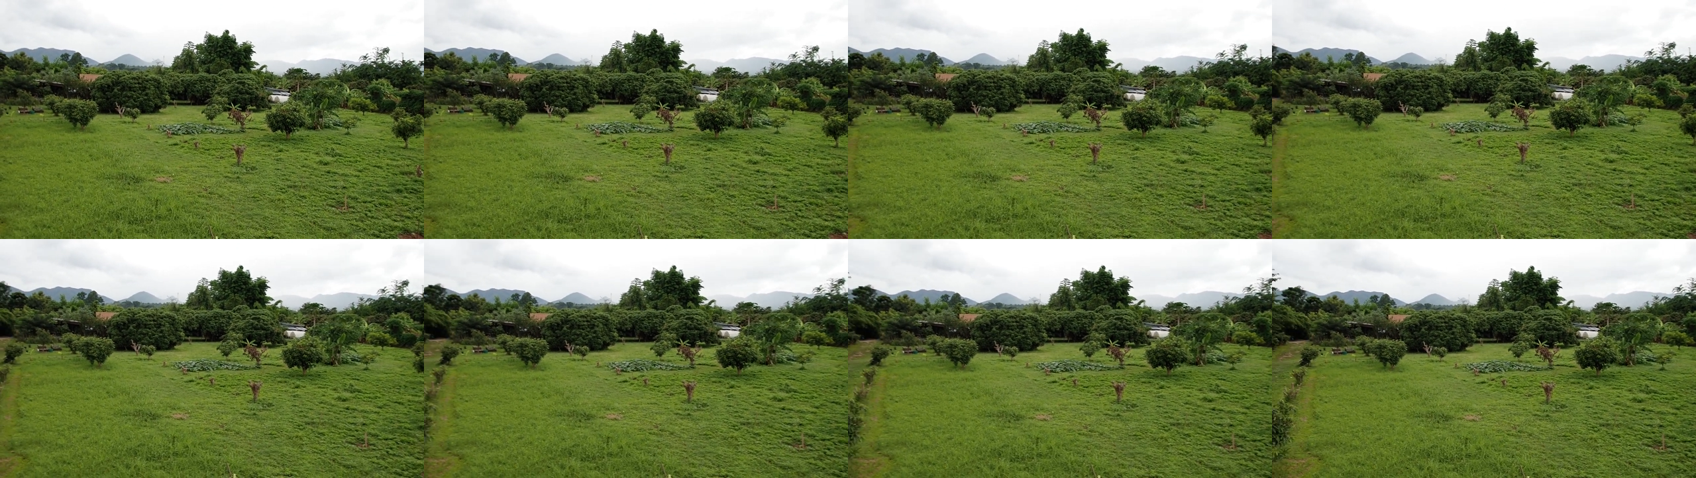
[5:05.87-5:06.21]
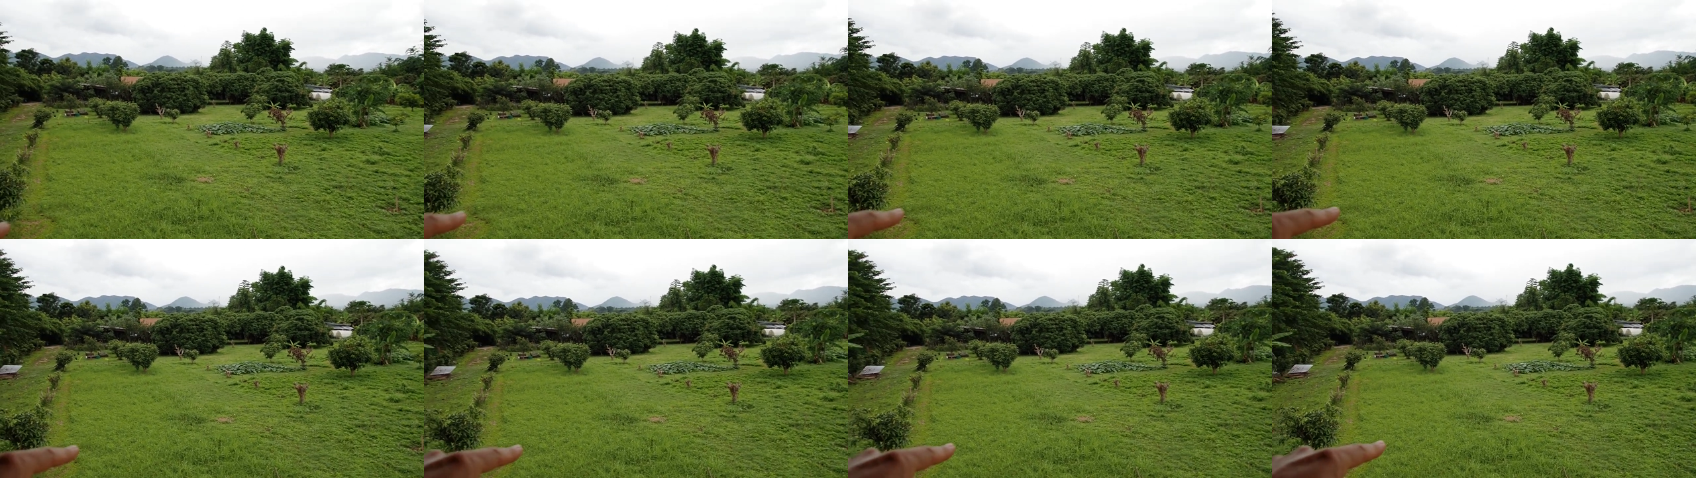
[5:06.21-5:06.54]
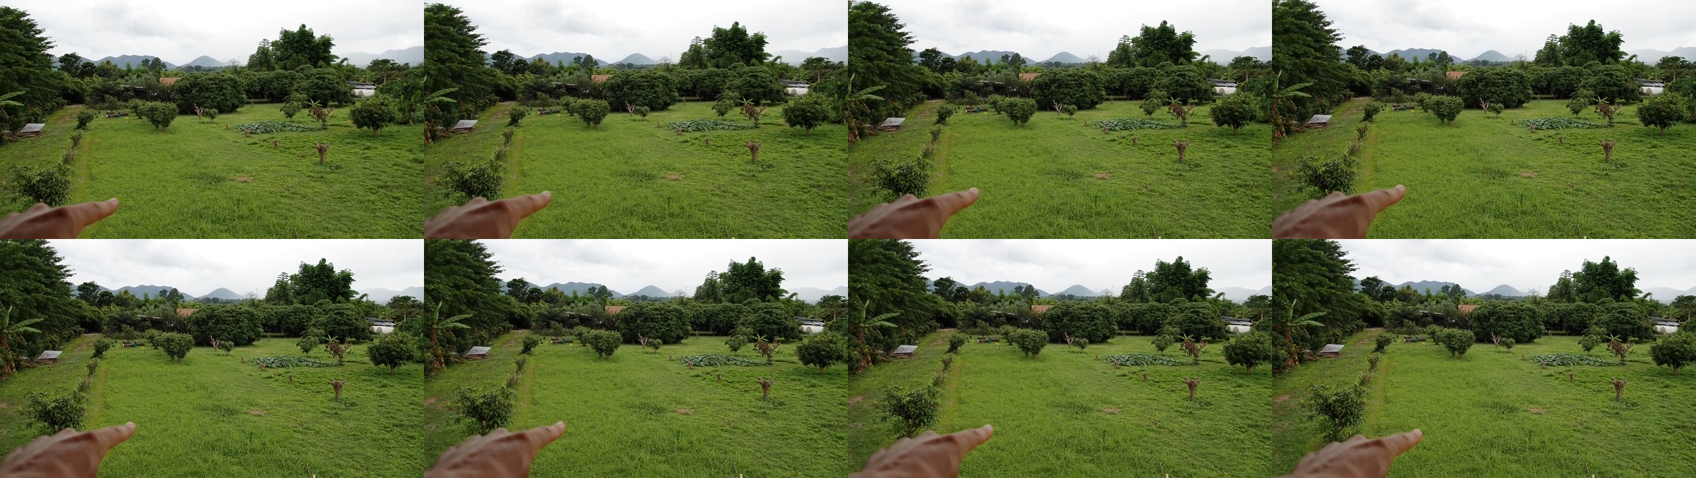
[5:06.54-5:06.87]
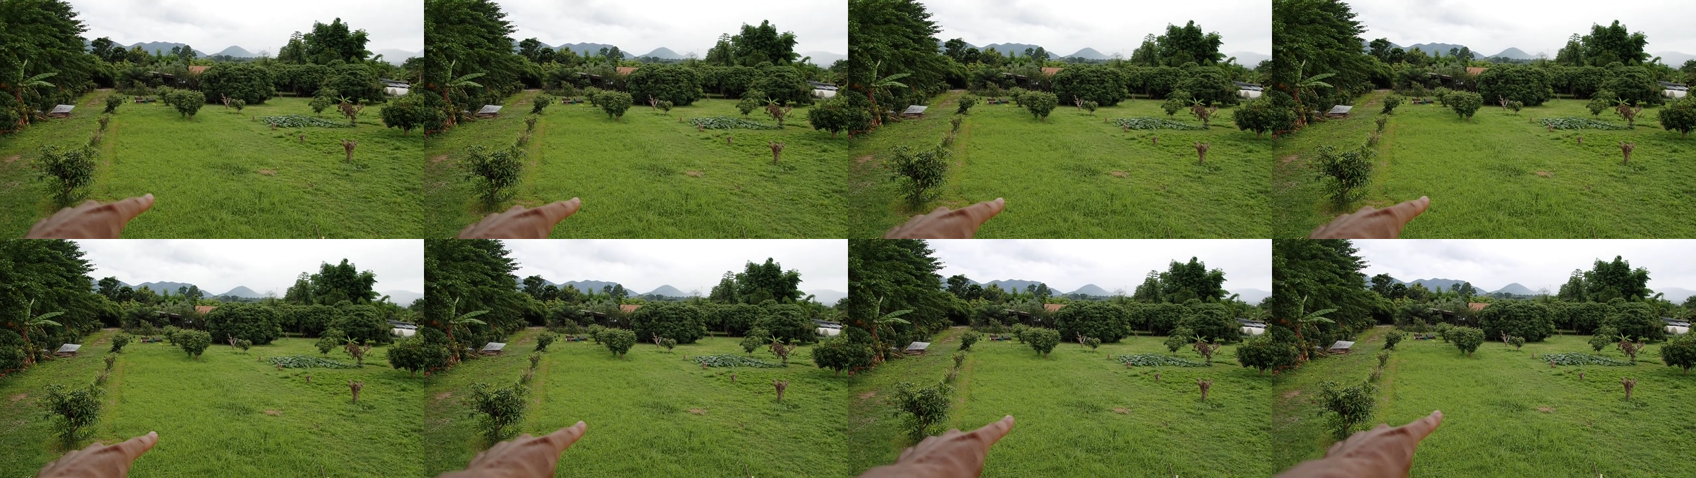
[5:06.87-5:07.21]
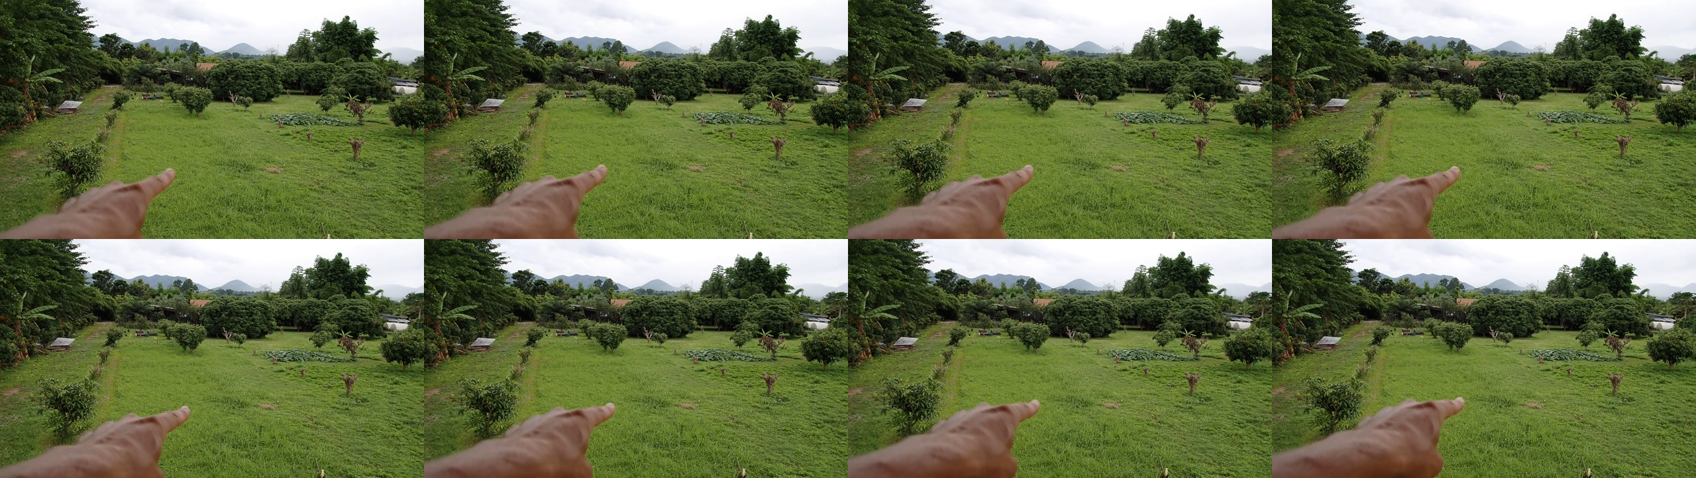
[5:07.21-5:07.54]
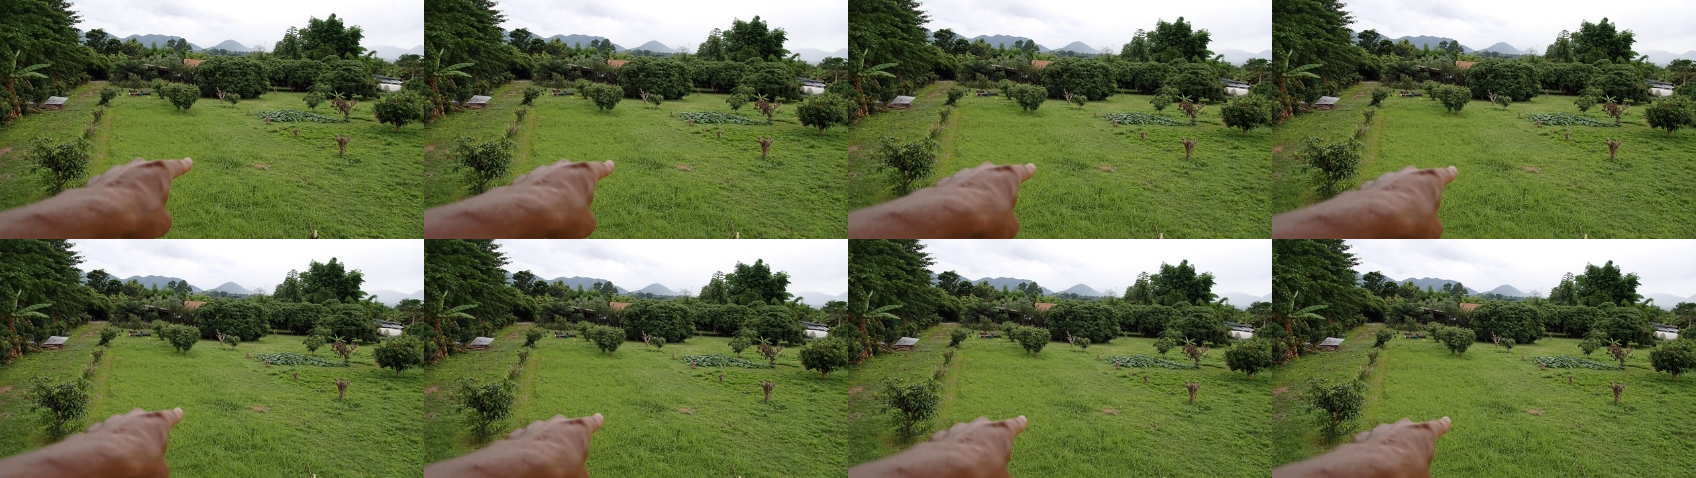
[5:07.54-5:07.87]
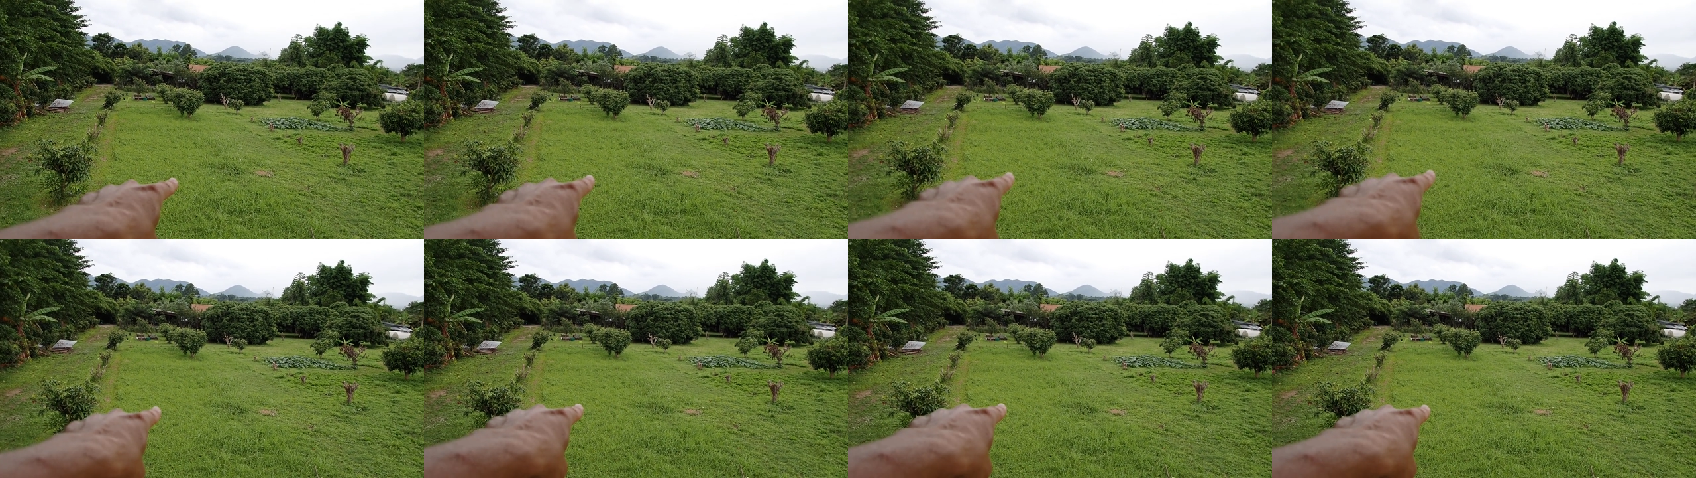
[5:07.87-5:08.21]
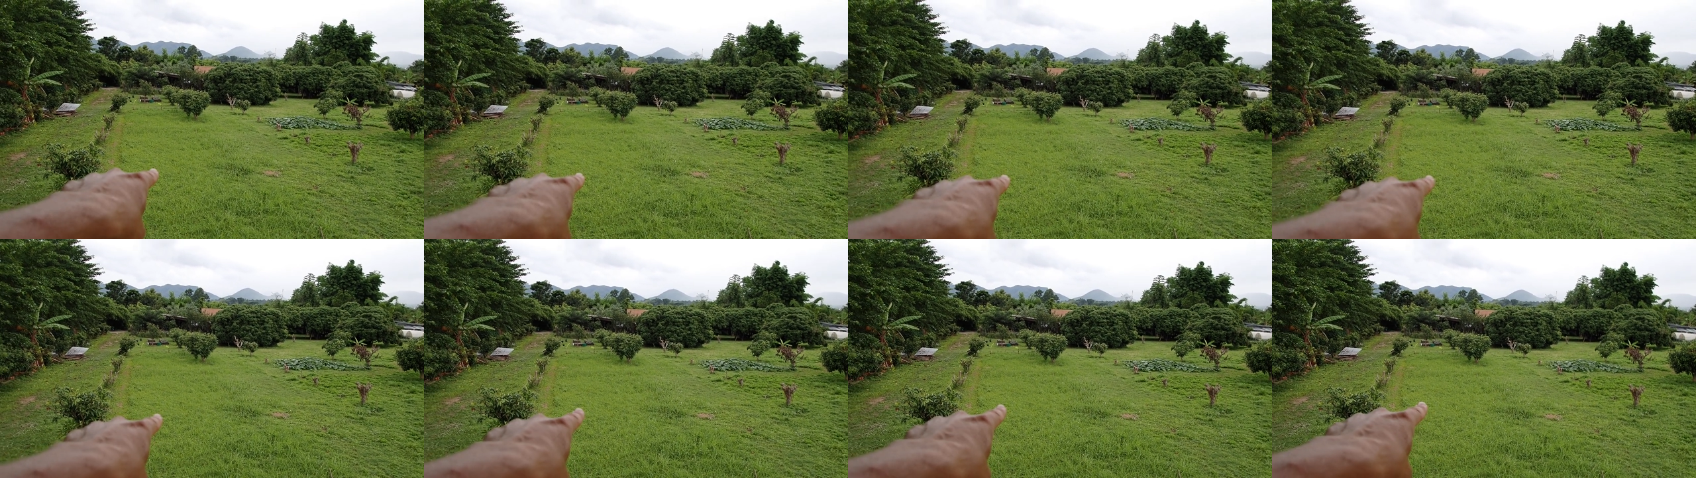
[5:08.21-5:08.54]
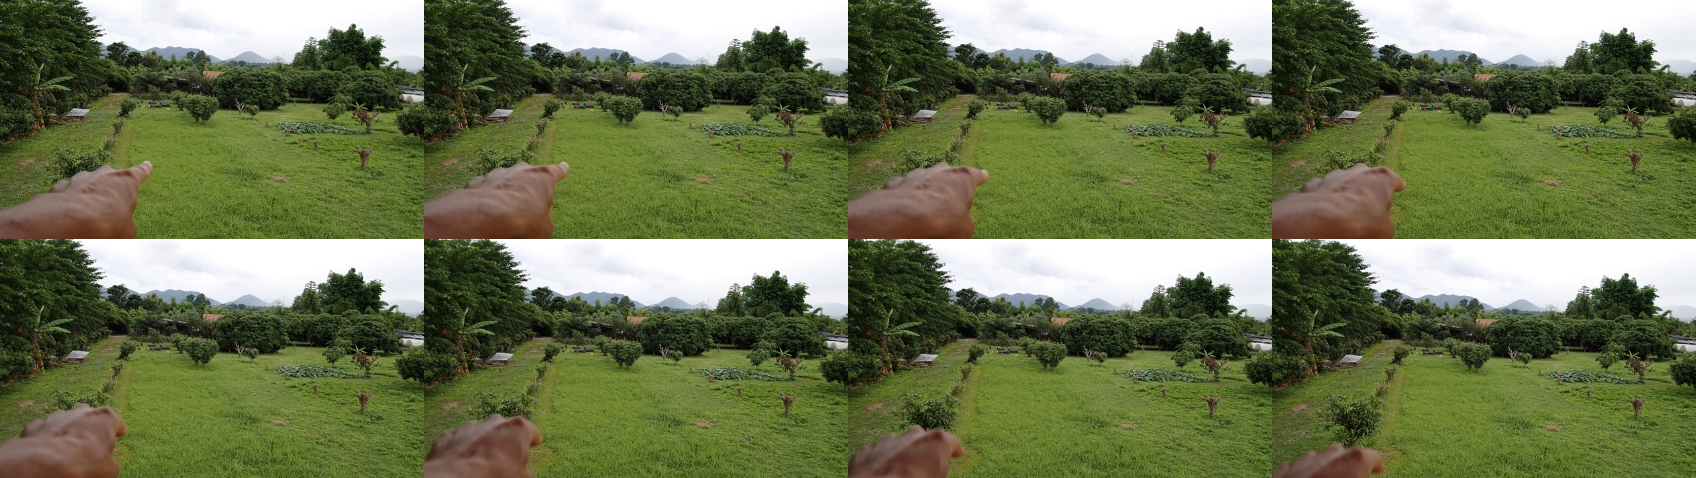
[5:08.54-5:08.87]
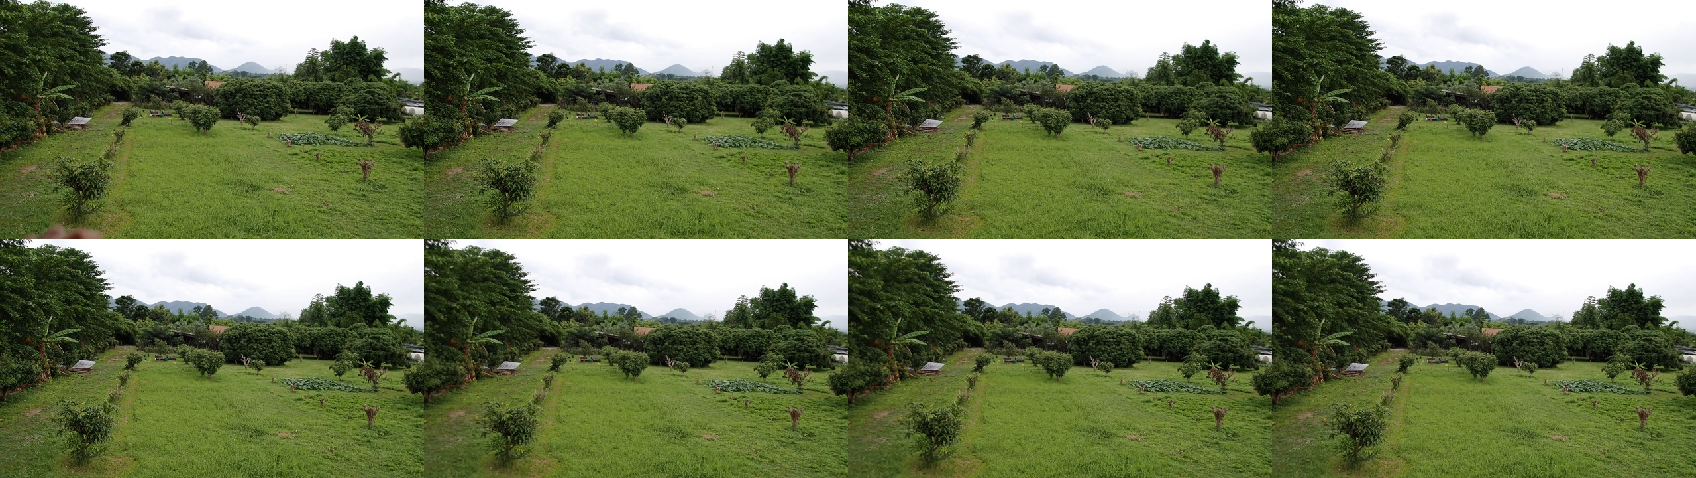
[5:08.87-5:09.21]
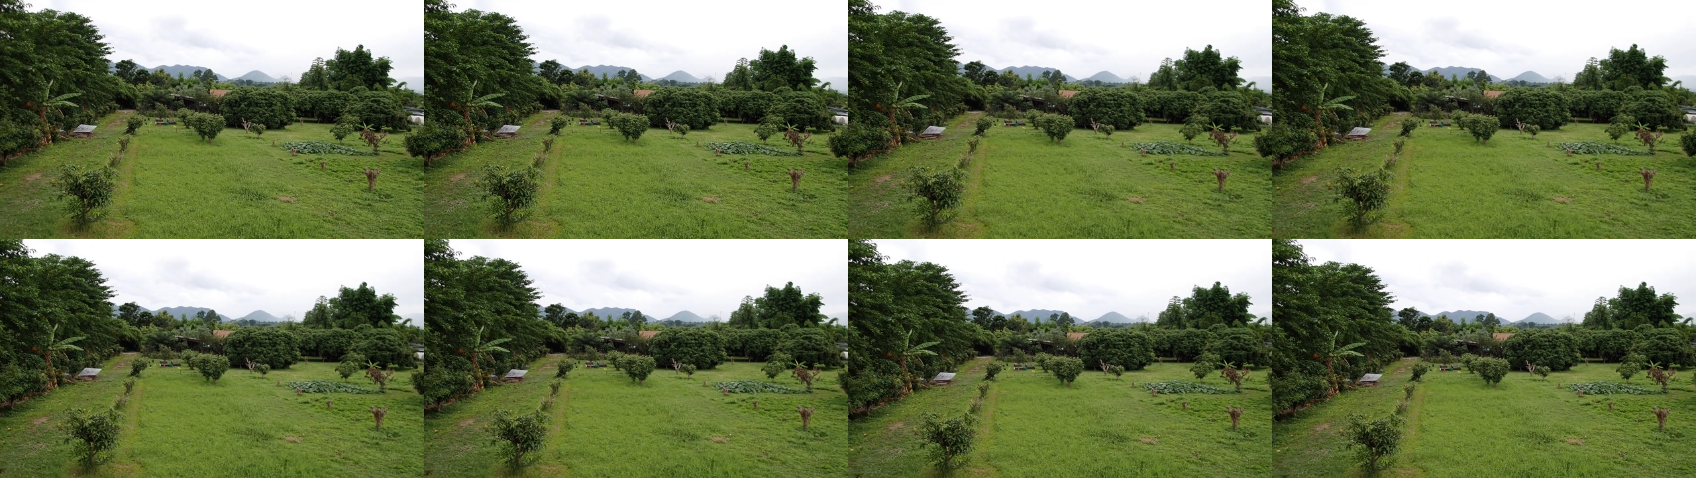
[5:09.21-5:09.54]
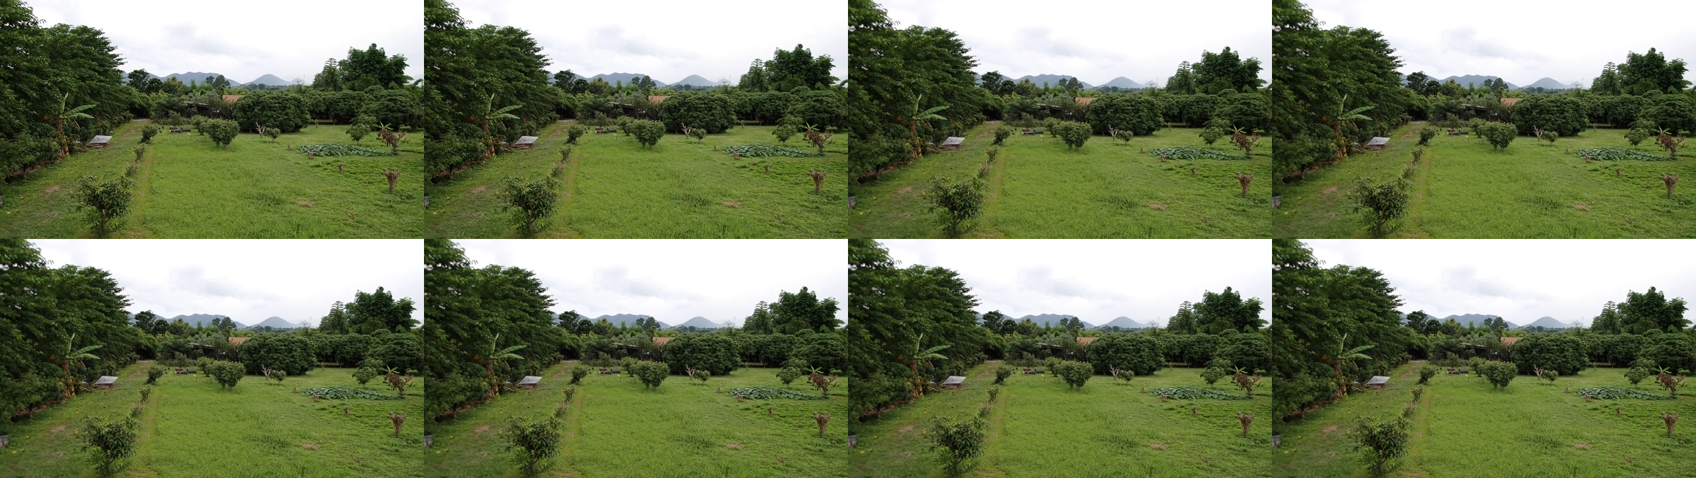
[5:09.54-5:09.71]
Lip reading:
No face is visible, so there are no lips to read.